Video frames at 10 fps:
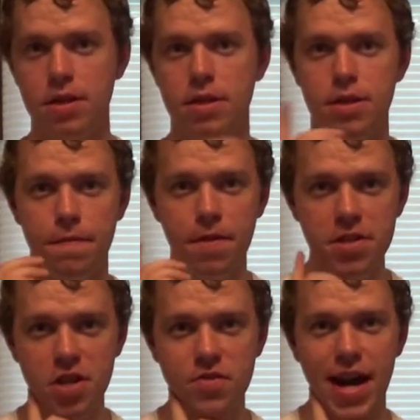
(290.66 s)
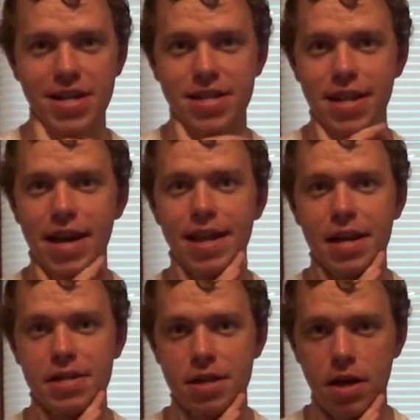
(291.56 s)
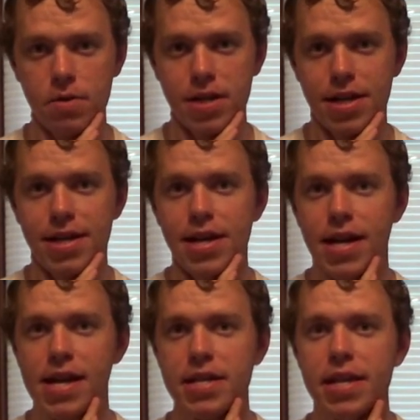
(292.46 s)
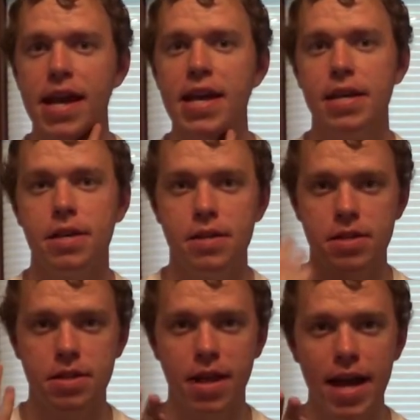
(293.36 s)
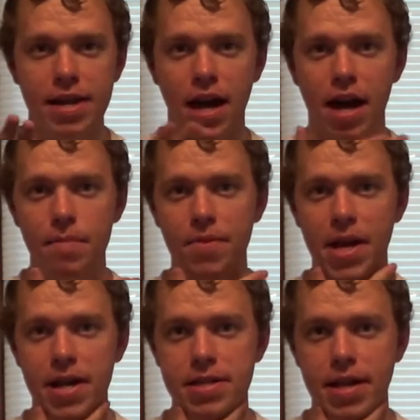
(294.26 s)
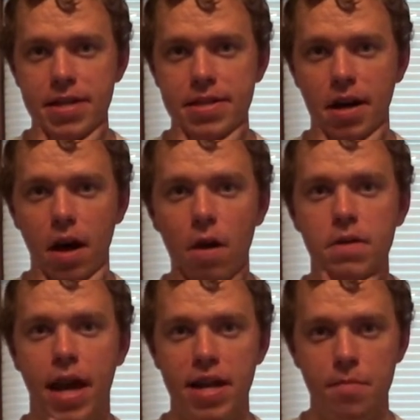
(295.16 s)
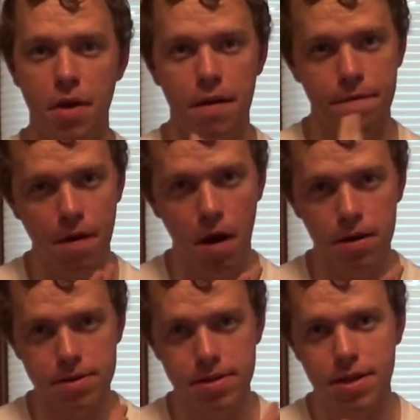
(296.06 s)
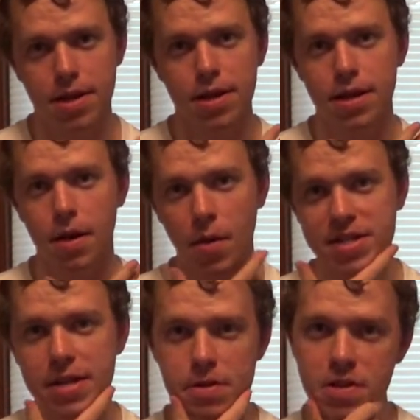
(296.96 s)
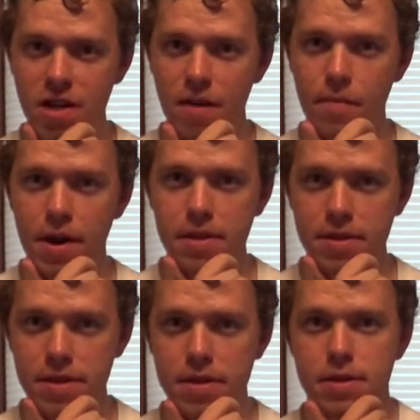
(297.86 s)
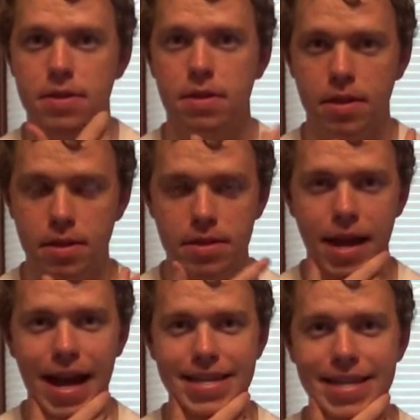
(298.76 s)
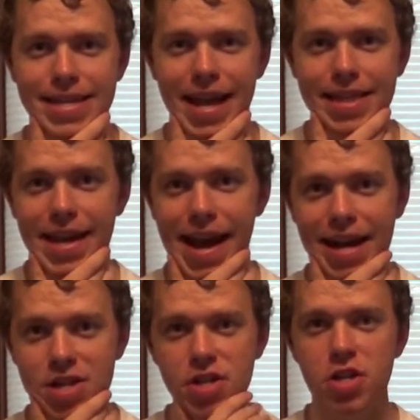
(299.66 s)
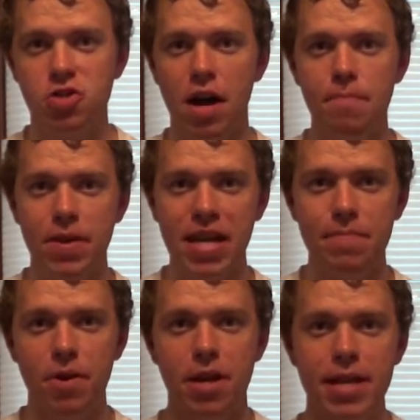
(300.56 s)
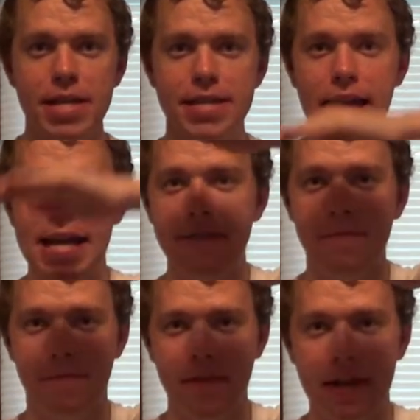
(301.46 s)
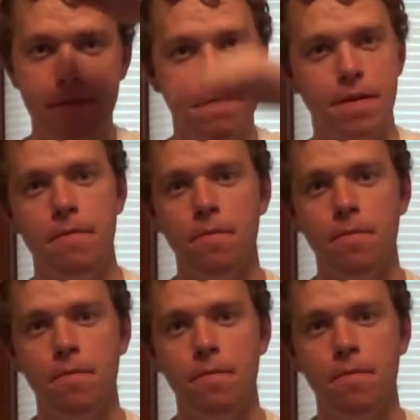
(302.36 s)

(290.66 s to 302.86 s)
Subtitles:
The first attraction that I'd like to note is a slide complex that's called Cannonball Falls. And what's interesting about these slides is that they actually drop people at least 8 feet from